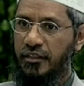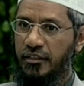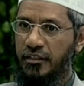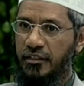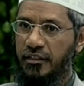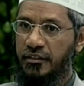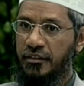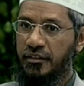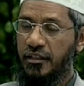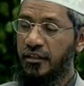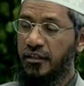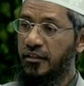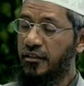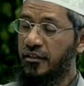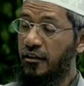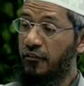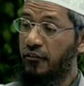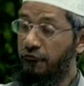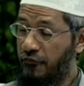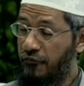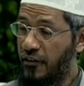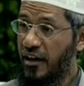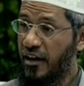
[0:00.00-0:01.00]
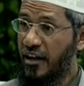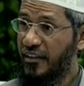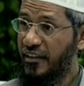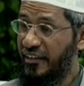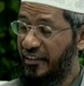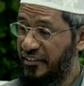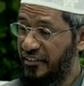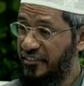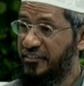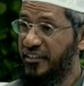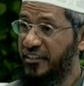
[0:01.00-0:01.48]
The kafara
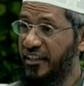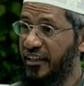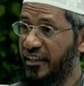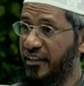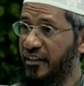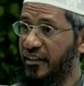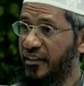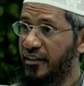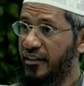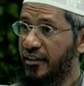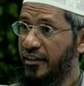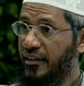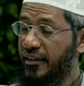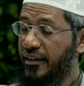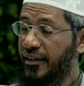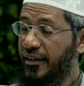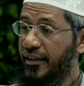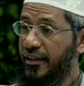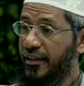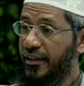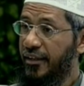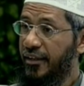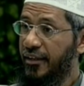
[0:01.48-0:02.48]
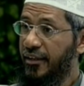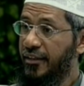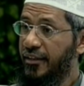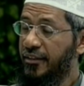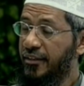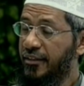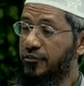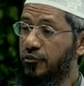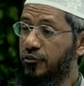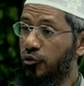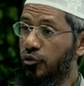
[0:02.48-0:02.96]
that is there
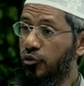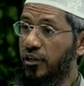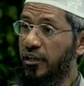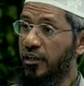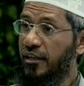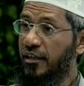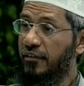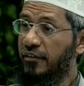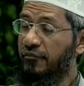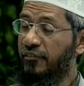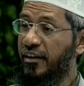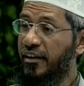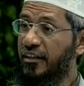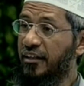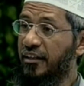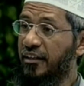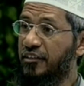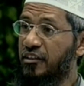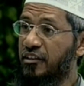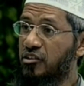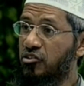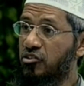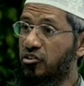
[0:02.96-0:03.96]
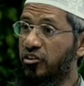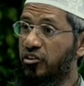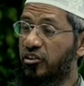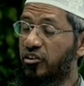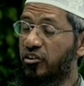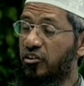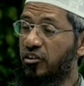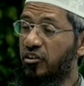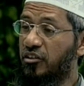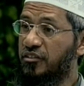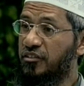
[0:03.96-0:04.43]
is only when a sexual
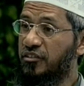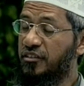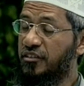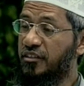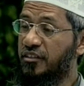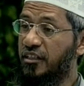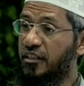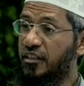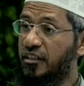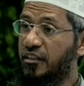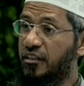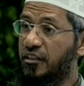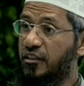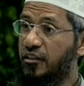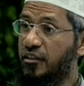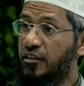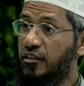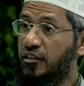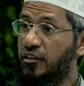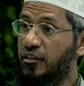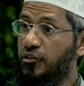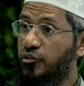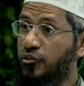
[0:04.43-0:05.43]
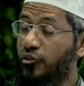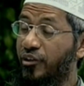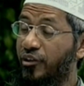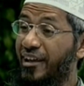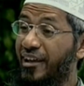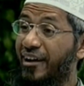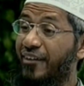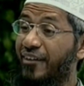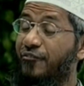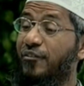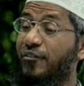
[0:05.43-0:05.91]
intercourse is done during
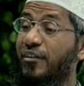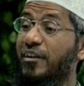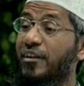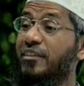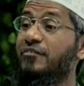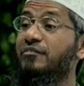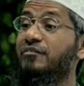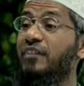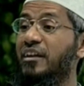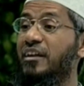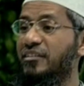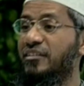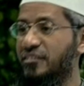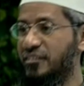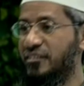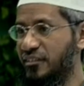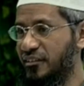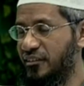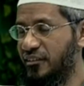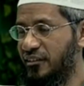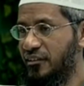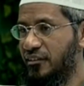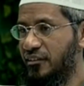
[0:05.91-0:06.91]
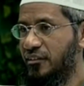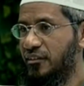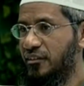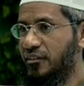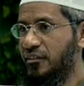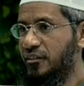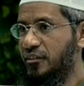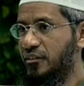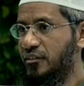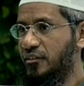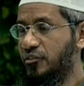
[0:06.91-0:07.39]
a fard fast,
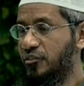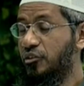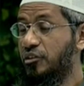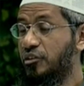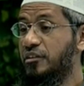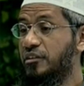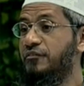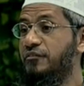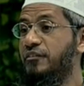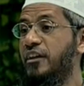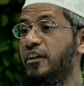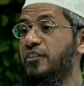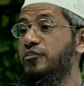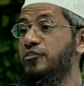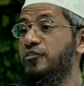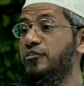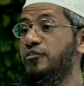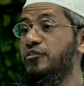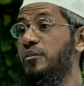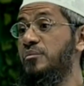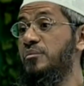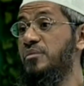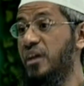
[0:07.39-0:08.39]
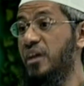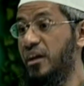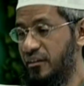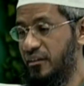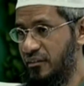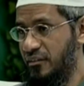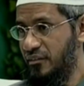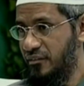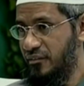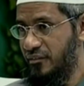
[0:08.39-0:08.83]
during the fast of Ramadan.